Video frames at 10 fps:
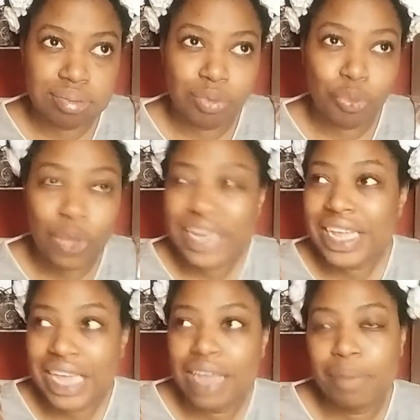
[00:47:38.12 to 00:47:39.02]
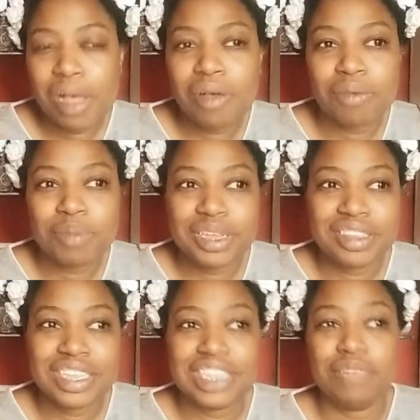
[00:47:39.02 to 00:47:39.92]
when it came out,
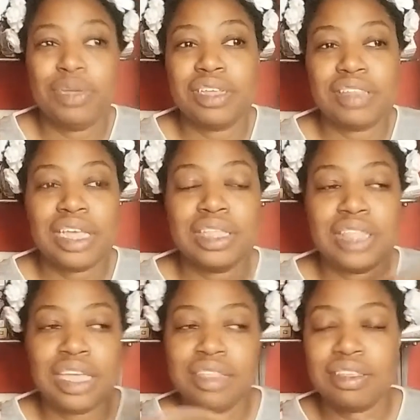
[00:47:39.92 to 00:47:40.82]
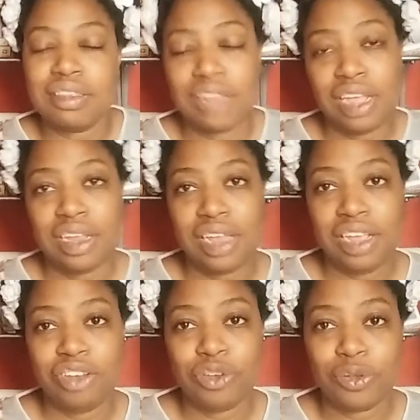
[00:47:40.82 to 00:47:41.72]
basically, because I liked his Night
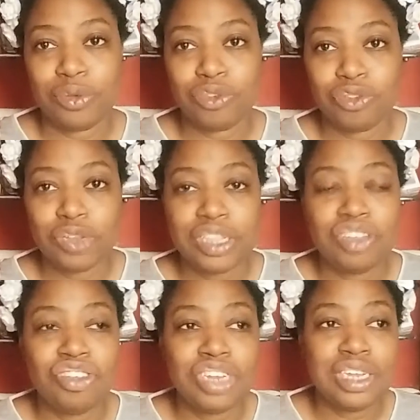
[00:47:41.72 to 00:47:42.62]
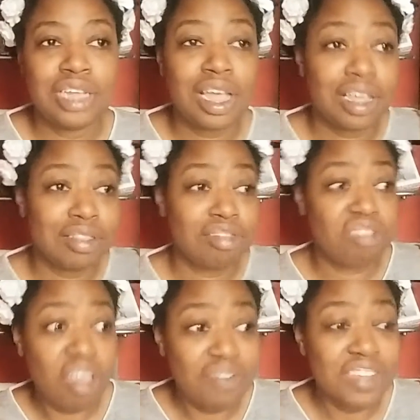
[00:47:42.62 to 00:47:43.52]
Angel trilogy. I
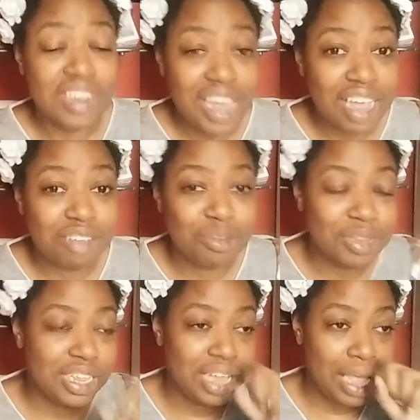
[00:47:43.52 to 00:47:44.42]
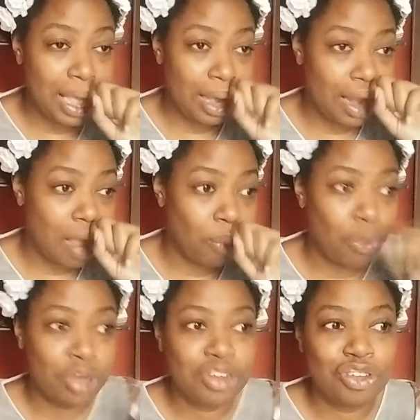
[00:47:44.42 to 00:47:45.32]
love it, actually, and I
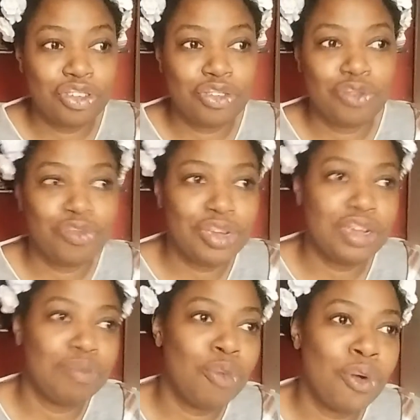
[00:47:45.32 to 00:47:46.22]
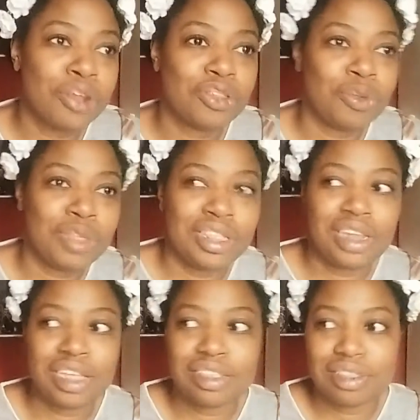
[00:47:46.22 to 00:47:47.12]
wanted to read more. So when
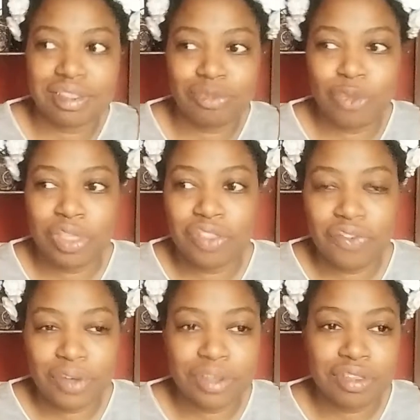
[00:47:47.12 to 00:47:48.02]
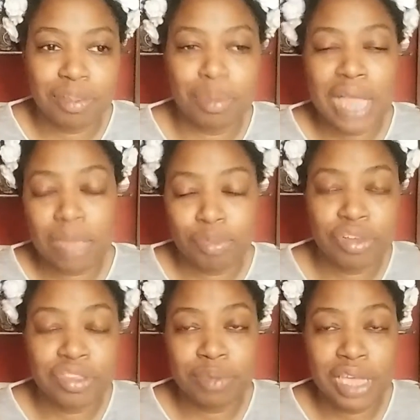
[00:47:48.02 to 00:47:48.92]
the Black
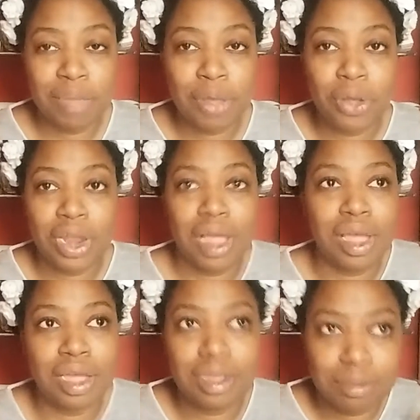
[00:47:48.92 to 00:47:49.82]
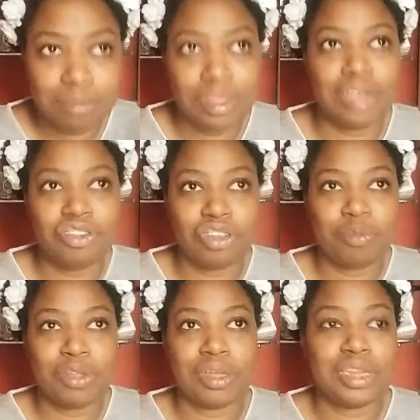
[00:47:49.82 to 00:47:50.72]
Prism came out, I jumped
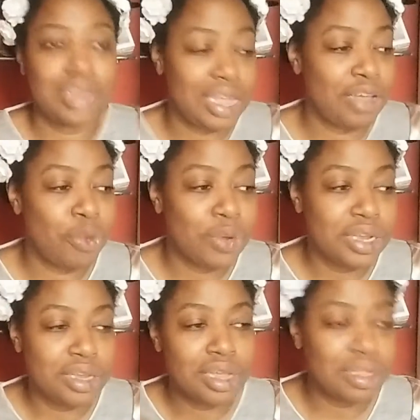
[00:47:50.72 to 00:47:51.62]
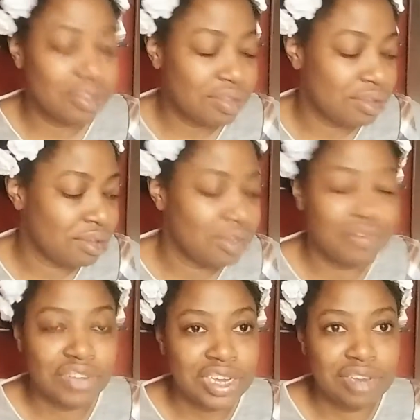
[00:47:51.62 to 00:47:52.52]
on it. I own it. I just couldn't
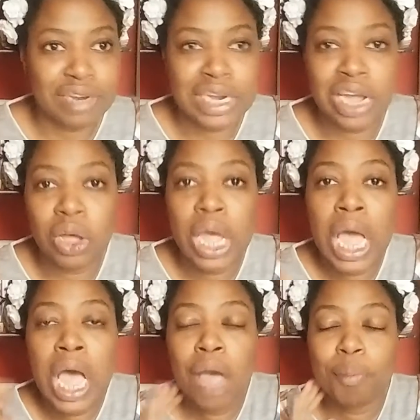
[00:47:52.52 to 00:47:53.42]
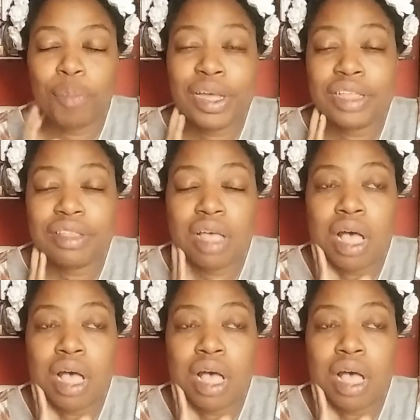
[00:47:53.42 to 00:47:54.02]
find it right now. But